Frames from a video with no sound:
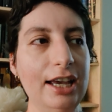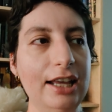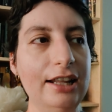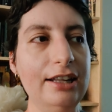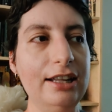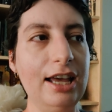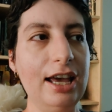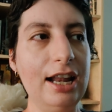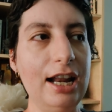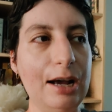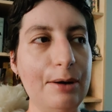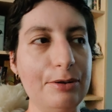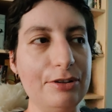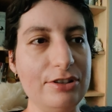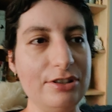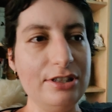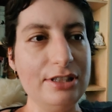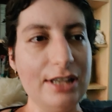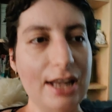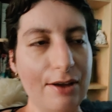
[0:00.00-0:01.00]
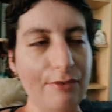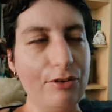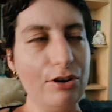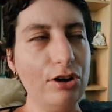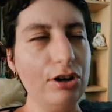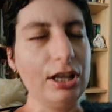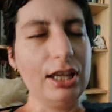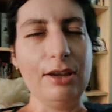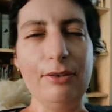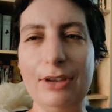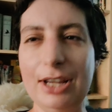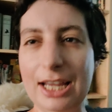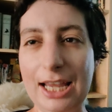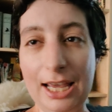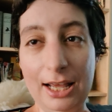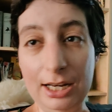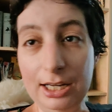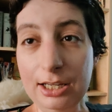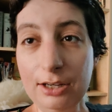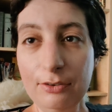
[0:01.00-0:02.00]
and that I was never giving
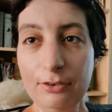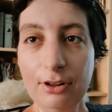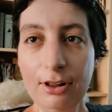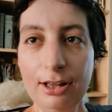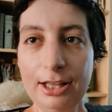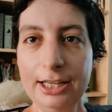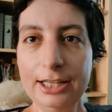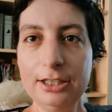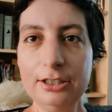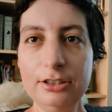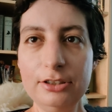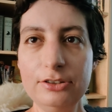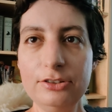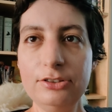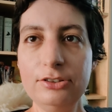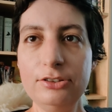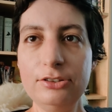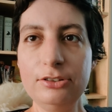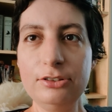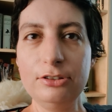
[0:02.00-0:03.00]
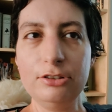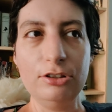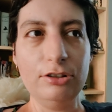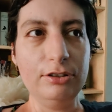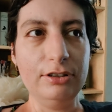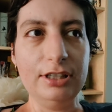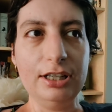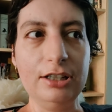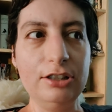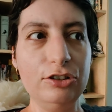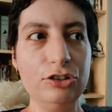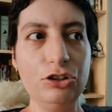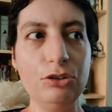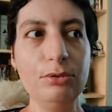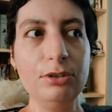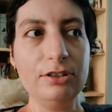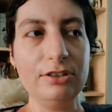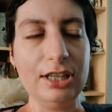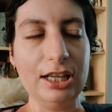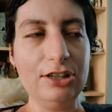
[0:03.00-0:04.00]
any of the layers their
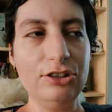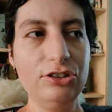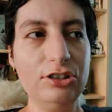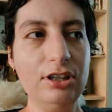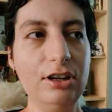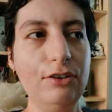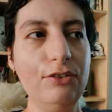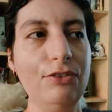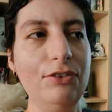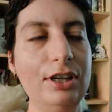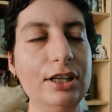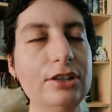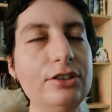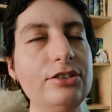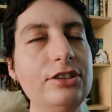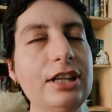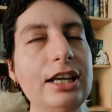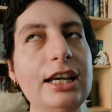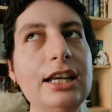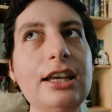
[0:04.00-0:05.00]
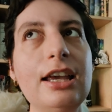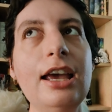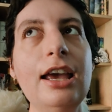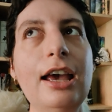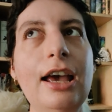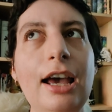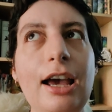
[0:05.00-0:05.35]
due attention, it feels like.